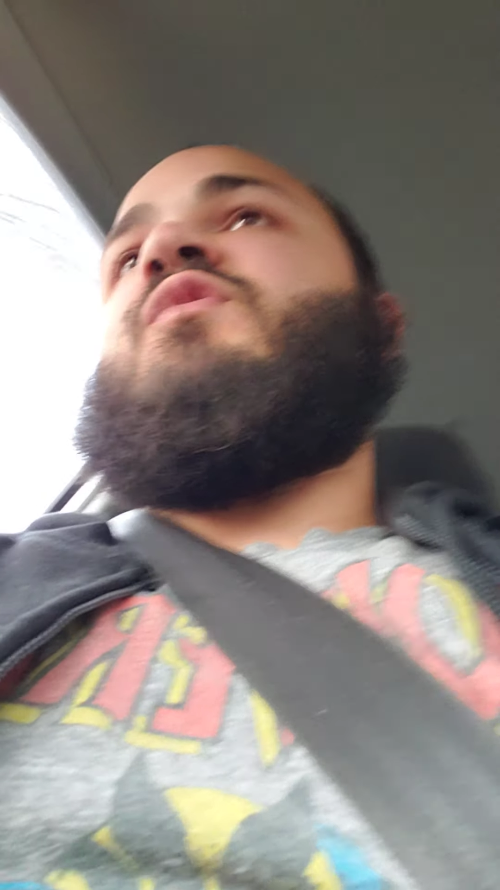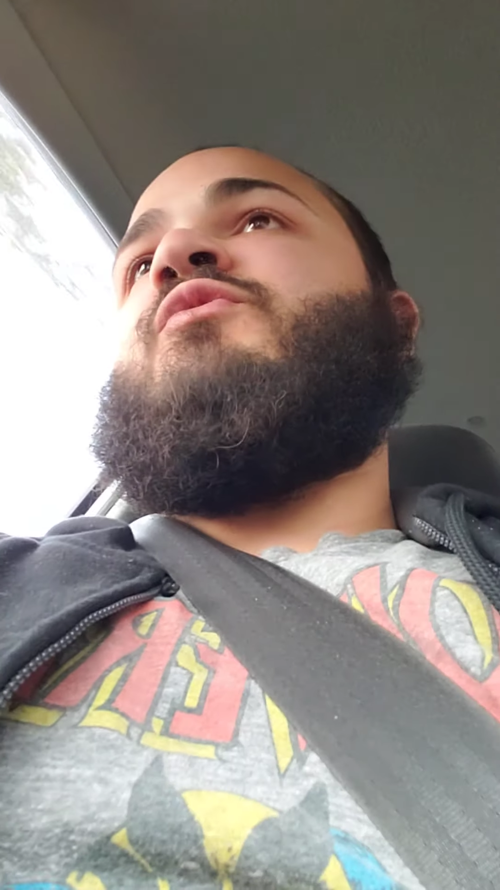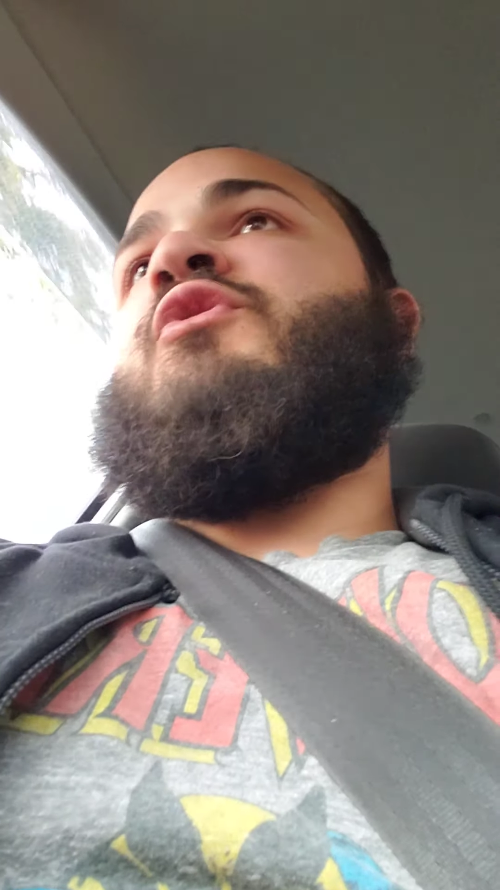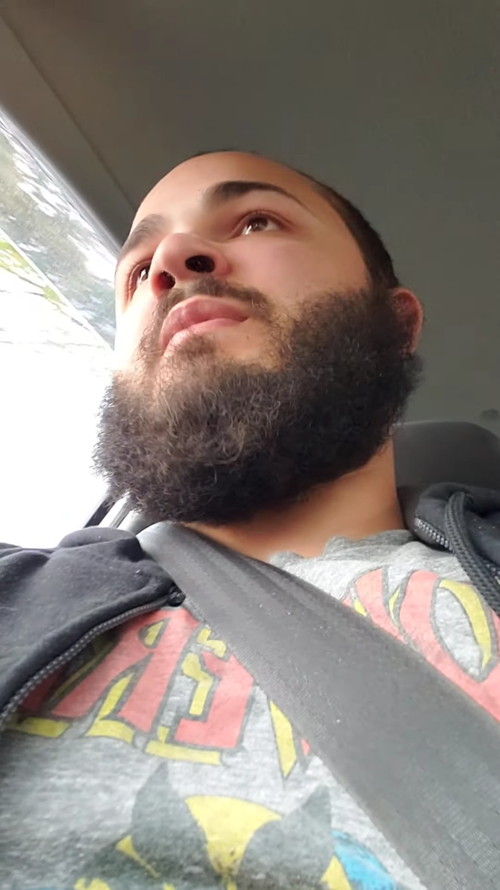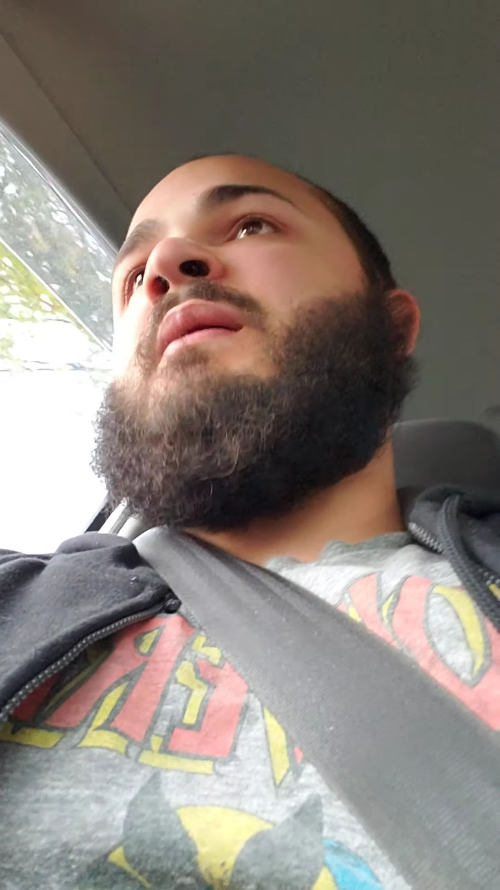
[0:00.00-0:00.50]

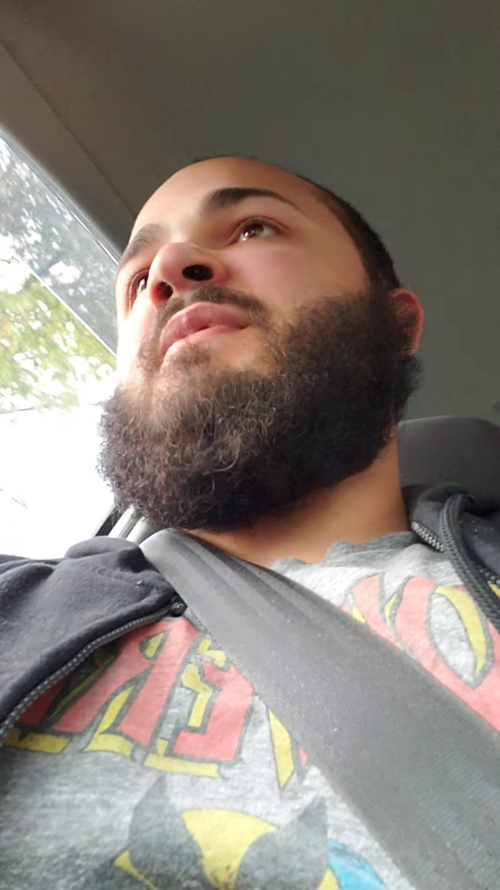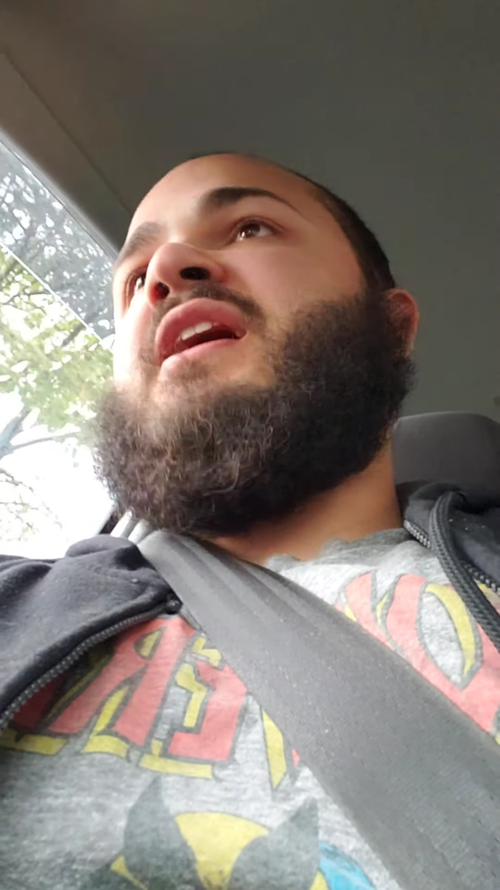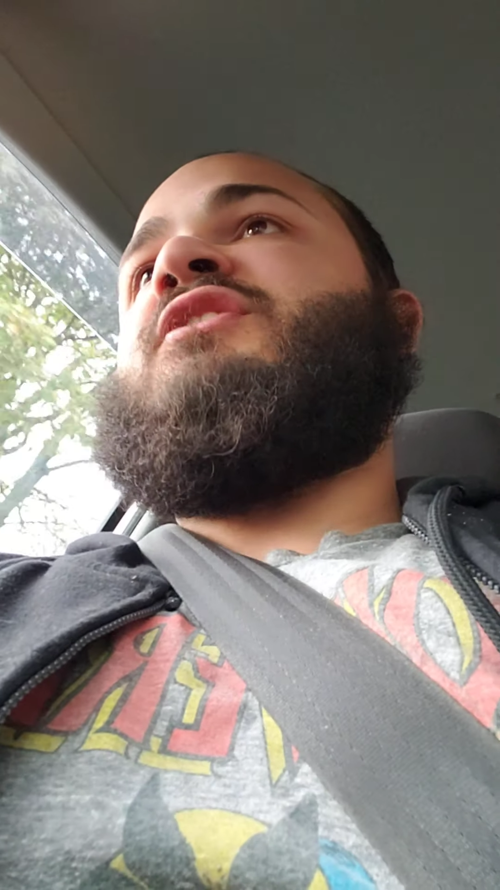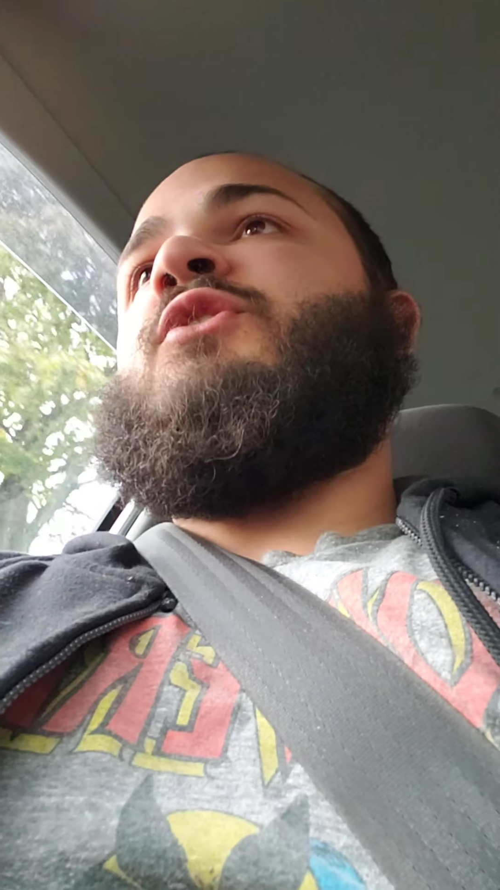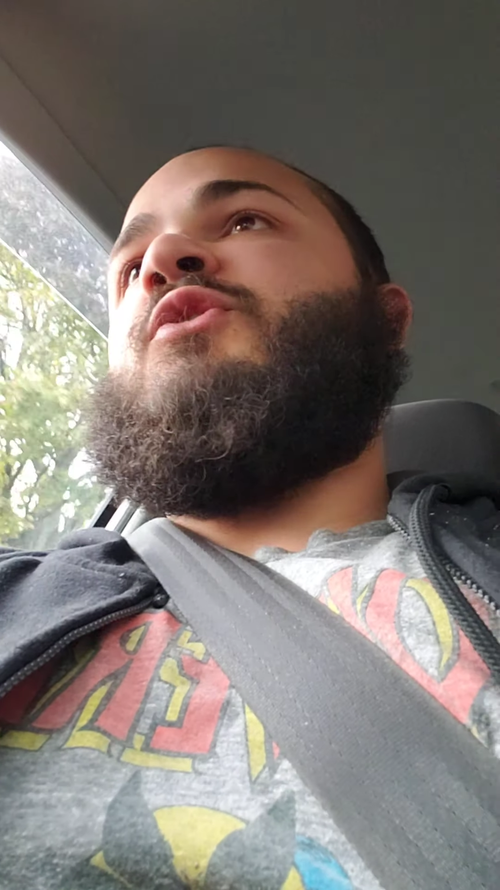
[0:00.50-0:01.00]
remember
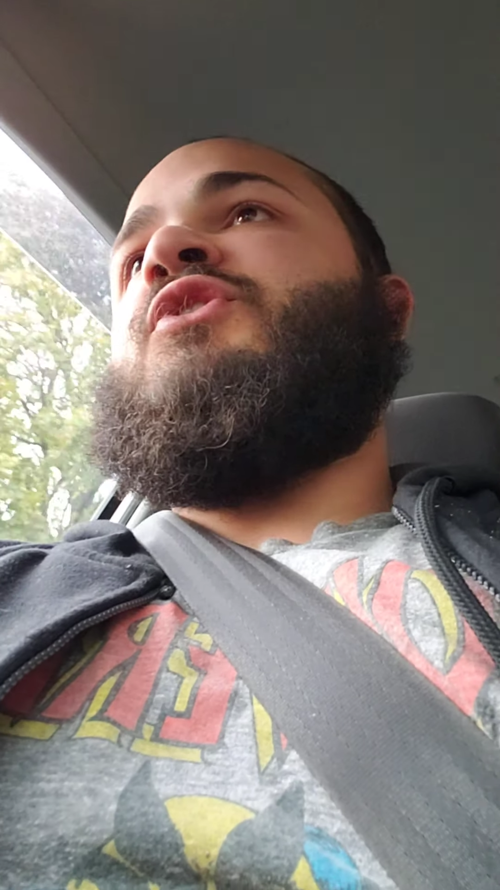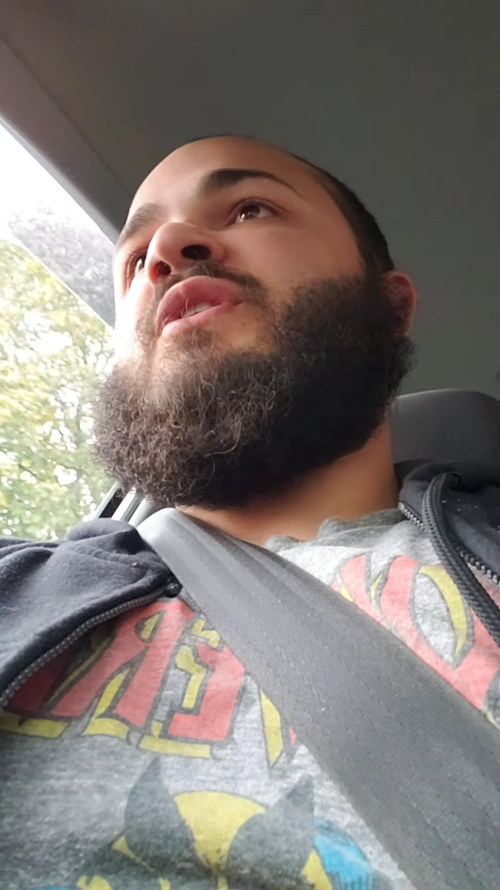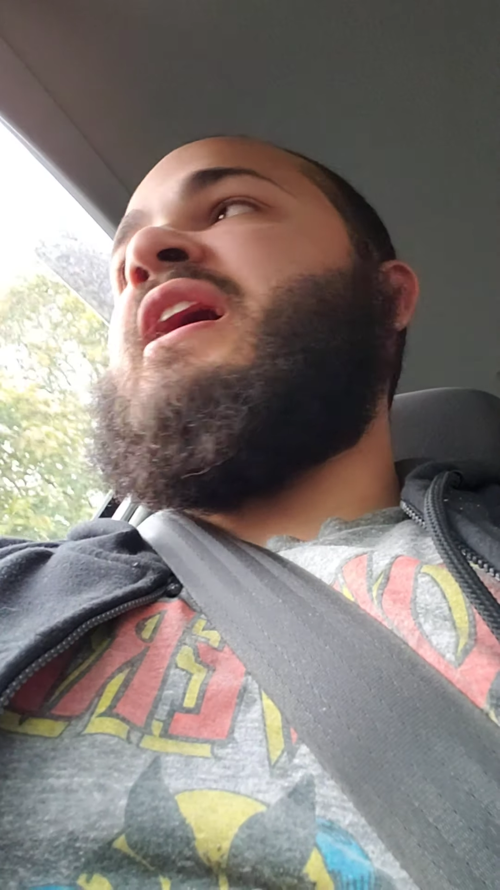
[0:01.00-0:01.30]
I told you